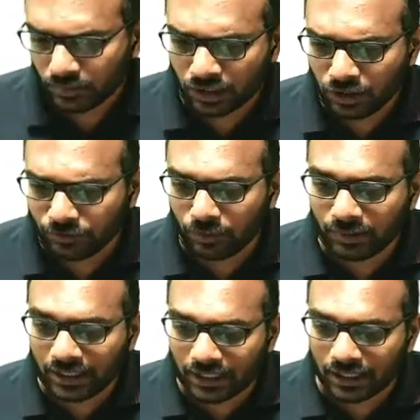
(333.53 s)
Now from
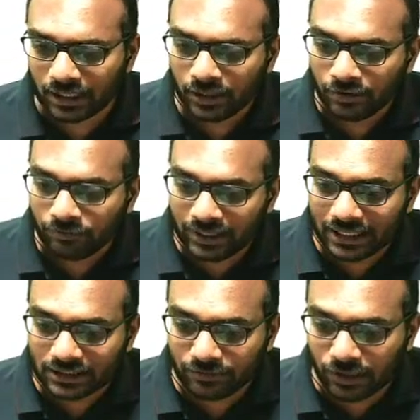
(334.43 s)
here we get
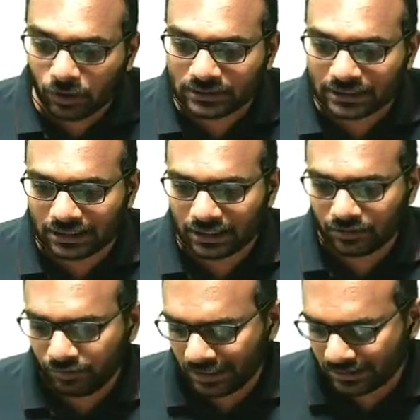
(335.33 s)
the velocity
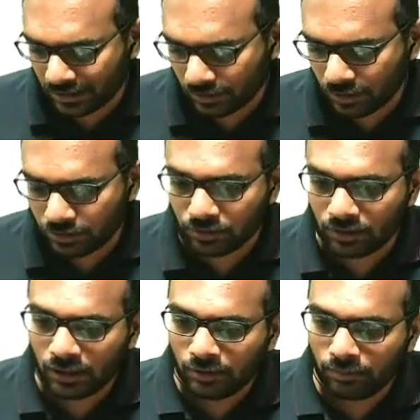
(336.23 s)
v is equal to
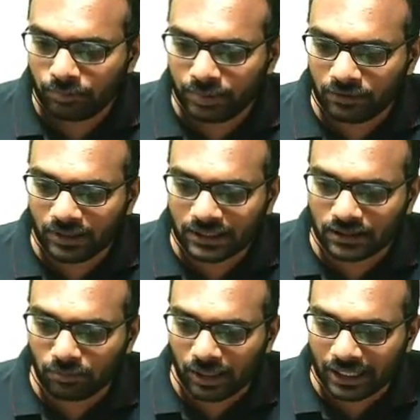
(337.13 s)
p vector
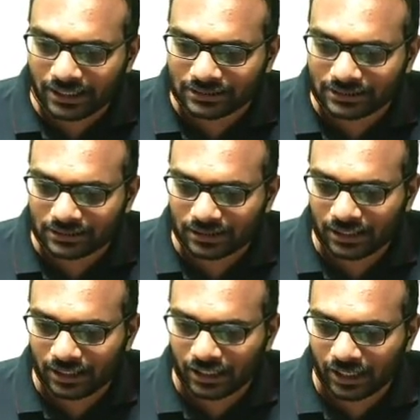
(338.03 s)
minus
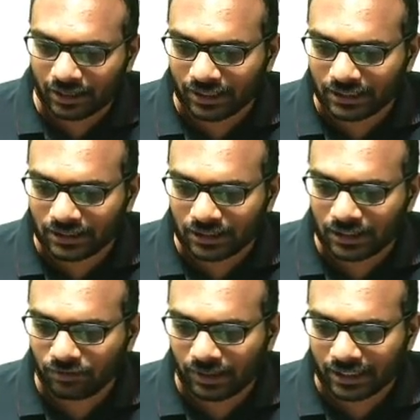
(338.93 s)
ea vector
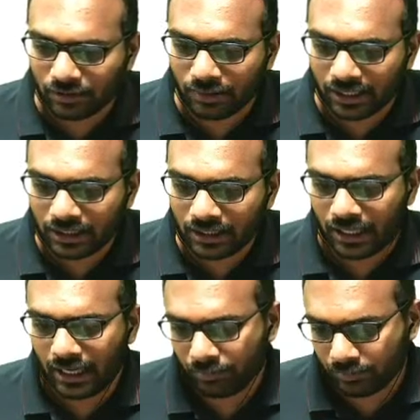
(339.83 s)
divided by
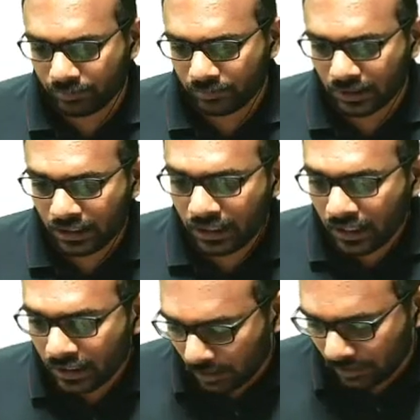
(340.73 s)
m. Okay.
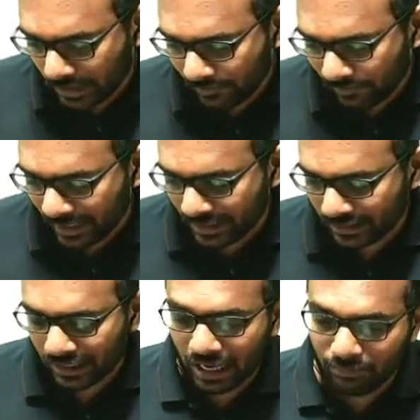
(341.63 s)
Now we can find
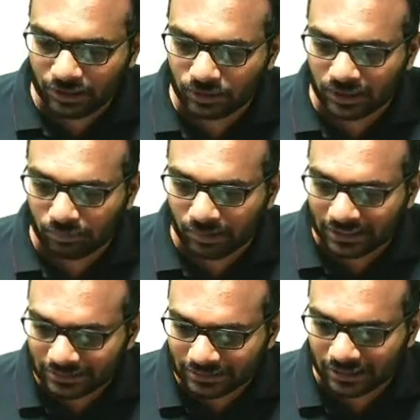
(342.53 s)
the Hamiltonian by
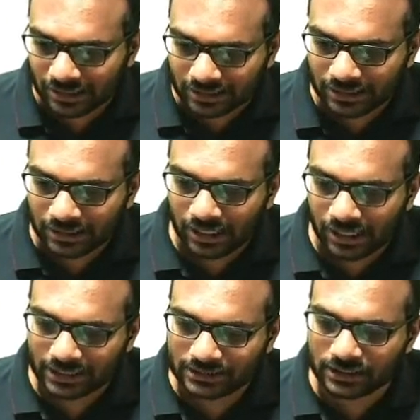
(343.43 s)
this relation,
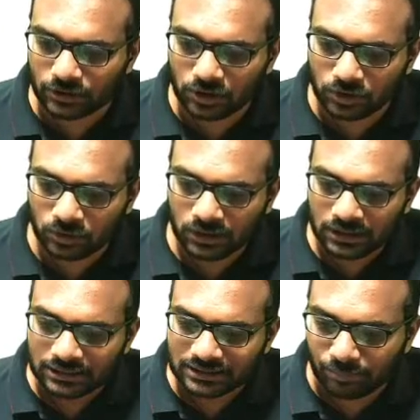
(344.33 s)
h equal to
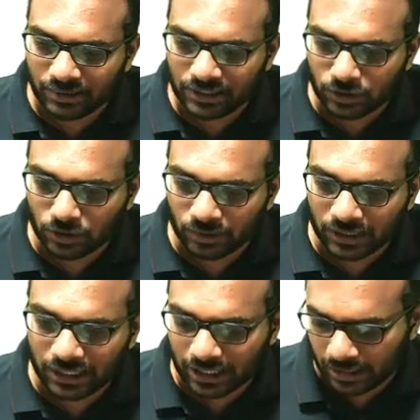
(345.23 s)
summation over
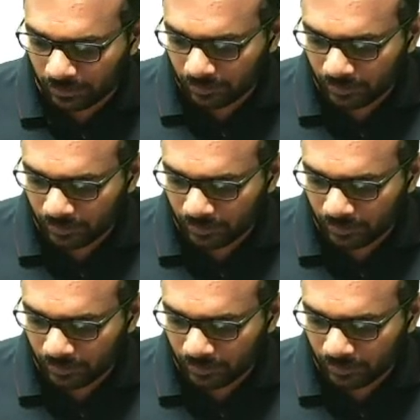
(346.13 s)
k